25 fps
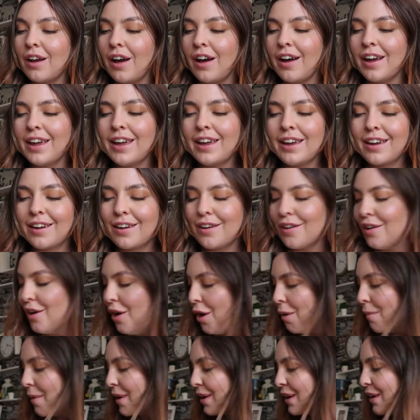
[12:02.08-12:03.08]
like.
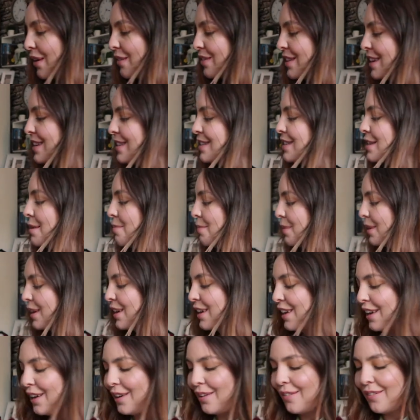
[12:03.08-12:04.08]
Oh my god, they're super
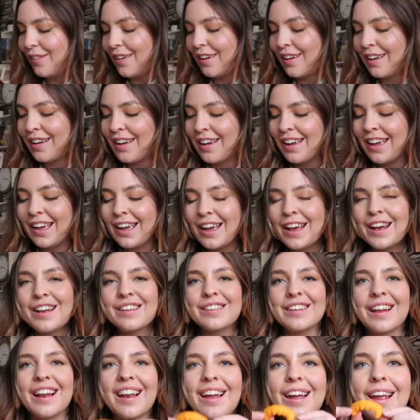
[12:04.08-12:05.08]
cute.
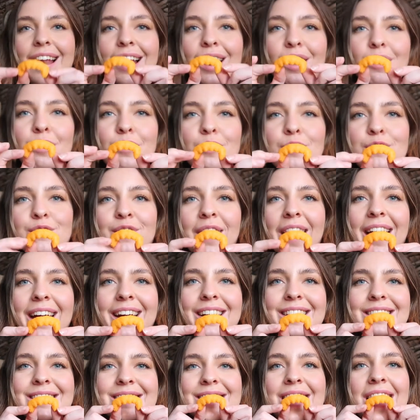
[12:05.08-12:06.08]
So like little
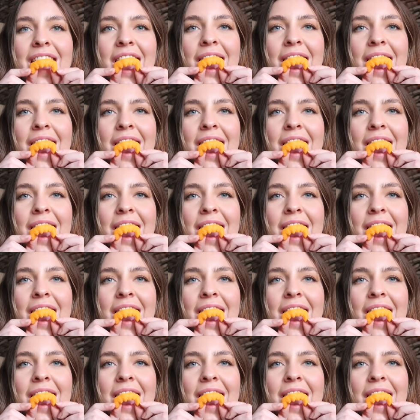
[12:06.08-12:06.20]
fangs.